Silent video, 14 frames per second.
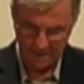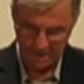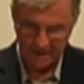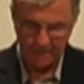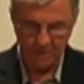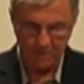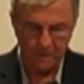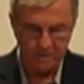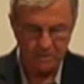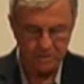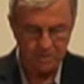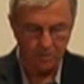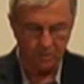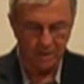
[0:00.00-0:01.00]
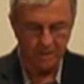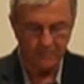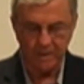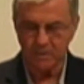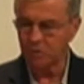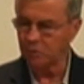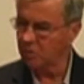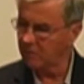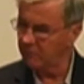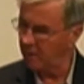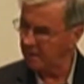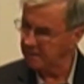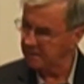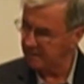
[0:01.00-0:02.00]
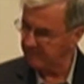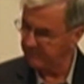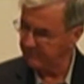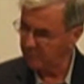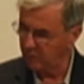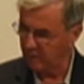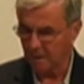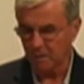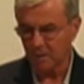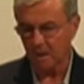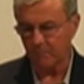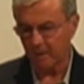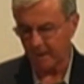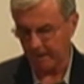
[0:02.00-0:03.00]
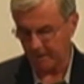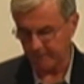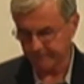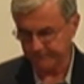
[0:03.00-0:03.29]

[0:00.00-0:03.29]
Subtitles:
Came across a story about the Duke of Wellington, who had to look up higher.